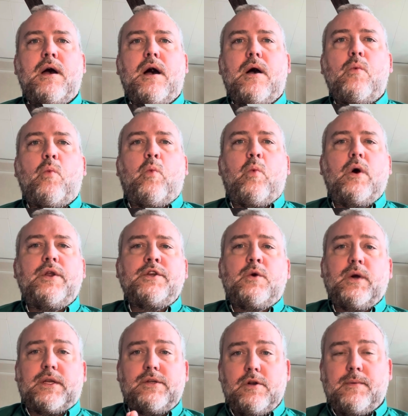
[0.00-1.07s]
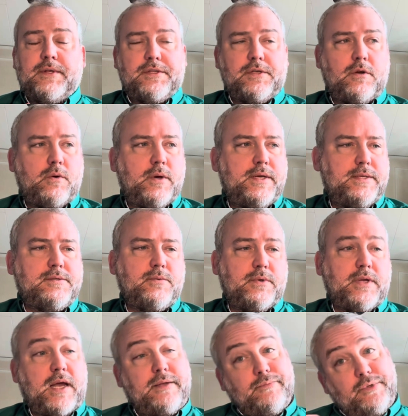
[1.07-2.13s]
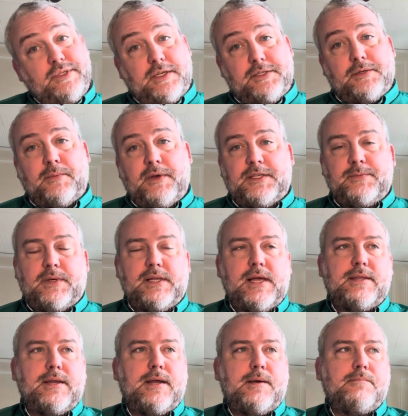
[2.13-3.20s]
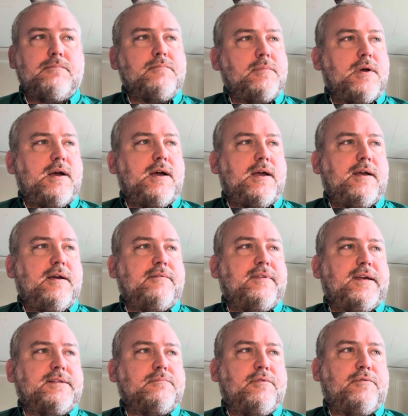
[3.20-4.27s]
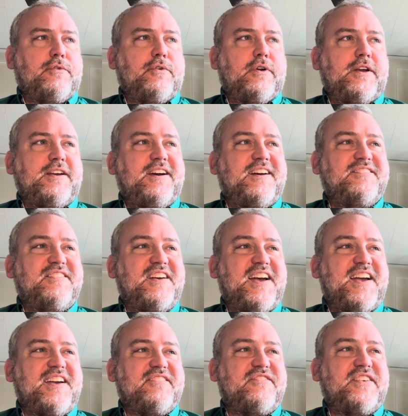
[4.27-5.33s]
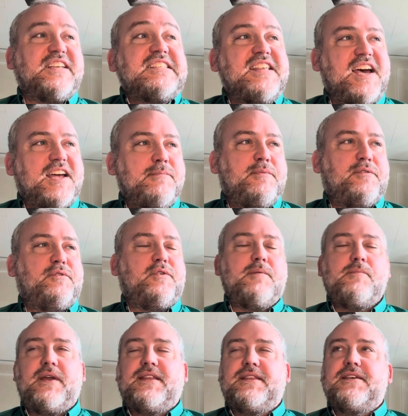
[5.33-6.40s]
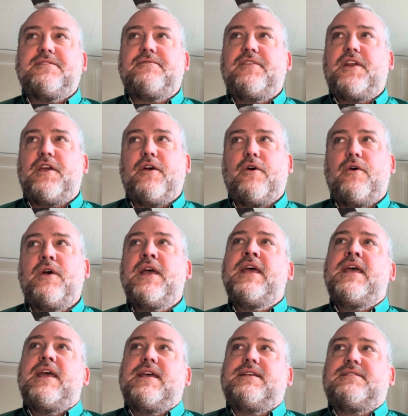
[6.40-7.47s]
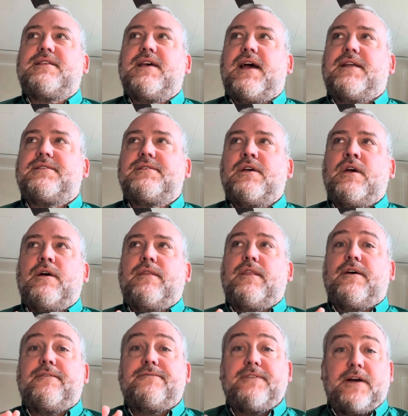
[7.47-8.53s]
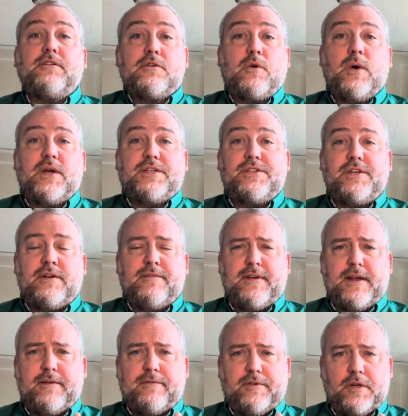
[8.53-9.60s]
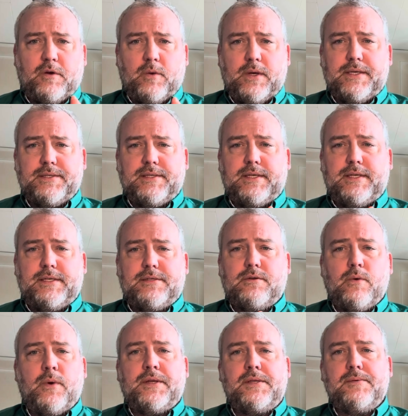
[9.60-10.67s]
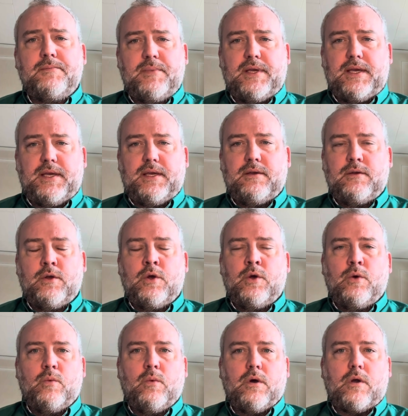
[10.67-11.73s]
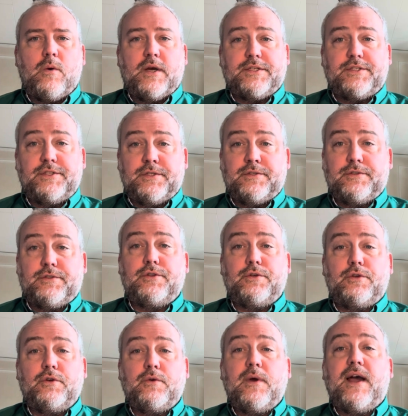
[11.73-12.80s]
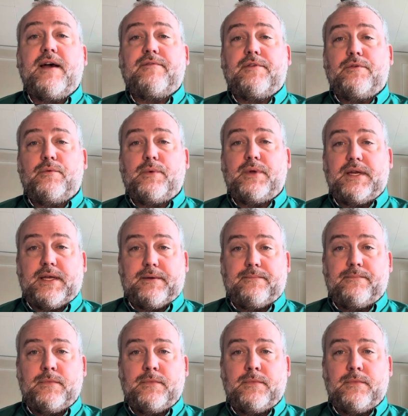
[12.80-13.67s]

One quick note about the quiz, which actually makes me glad that I have that before I have fixed that before I made this video, is that the final question of every quiz is going to be, what questions do you have on the reading?